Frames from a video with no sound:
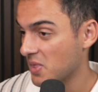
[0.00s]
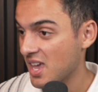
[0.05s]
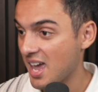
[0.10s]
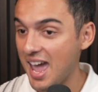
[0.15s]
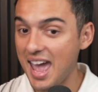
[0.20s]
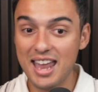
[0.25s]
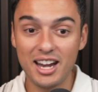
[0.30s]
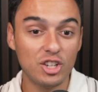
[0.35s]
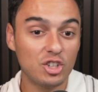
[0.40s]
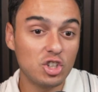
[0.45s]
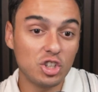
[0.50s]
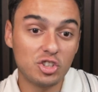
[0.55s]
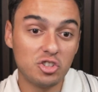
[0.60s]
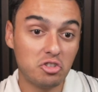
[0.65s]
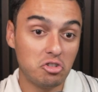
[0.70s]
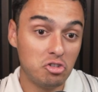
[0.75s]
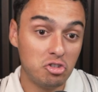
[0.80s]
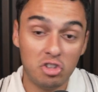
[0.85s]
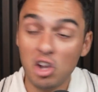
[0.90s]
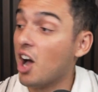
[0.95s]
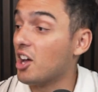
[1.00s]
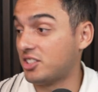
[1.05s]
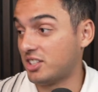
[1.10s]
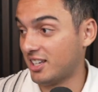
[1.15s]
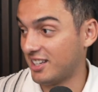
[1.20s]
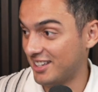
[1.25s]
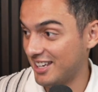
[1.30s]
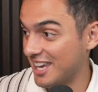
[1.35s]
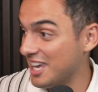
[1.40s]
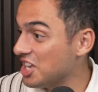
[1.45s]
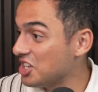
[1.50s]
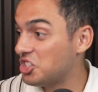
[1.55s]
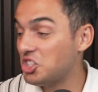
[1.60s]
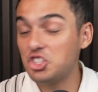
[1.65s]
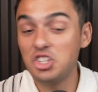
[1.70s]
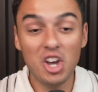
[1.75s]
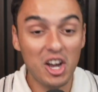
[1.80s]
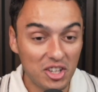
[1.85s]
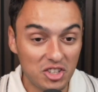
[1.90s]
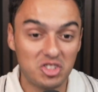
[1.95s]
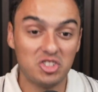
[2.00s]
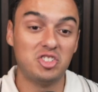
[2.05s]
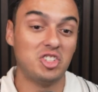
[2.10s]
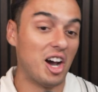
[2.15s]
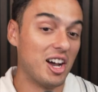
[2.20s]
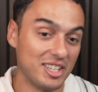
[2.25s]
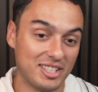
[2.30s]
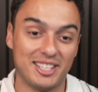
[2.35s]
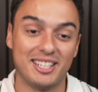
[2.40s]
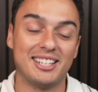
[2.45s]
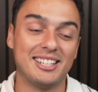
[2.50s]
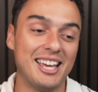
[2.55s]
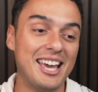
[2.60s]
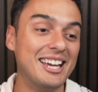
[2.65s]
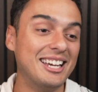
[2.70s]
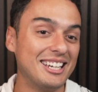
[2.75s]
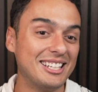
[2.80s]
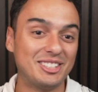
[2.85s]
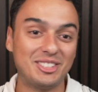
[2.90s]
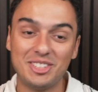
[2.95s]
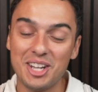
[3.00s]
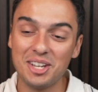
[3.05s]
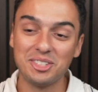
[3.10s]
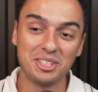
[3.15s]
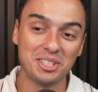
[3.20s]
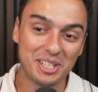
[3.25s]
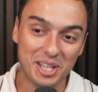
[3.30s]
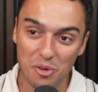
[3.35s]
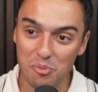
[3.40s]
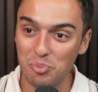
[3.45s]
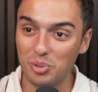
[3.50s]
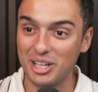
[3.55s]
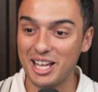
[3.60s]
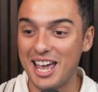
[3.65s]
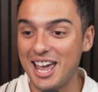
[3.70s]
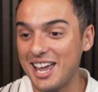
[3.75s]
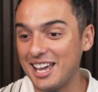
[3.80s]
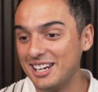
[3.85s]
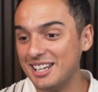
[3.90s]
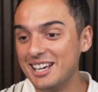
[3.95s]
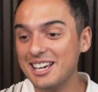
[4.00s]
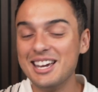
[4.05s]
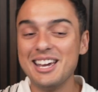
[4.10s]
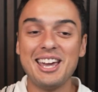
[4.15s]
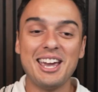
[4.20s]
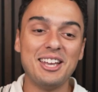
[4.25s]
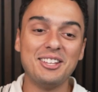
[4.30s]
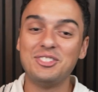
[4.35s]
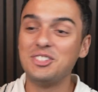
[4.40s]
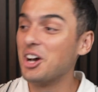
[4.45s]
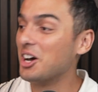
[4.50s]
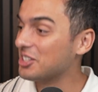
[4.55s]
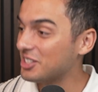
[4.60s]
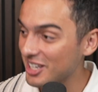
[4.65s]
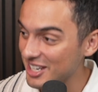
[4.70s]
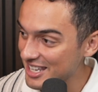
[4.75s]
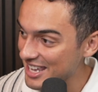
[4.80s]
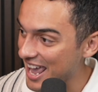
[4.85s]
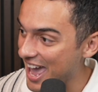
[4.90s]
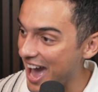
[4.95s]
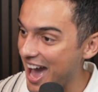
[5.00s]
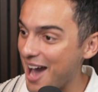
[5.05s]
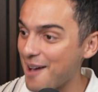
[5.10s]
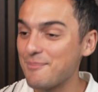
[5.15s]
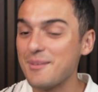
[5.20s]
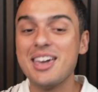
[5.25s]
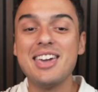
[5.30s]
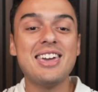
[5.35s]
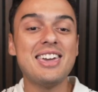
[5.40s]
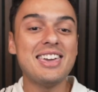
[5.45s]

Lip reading: And it just does it. It just does it. It doesn't complain. It doesn't yap.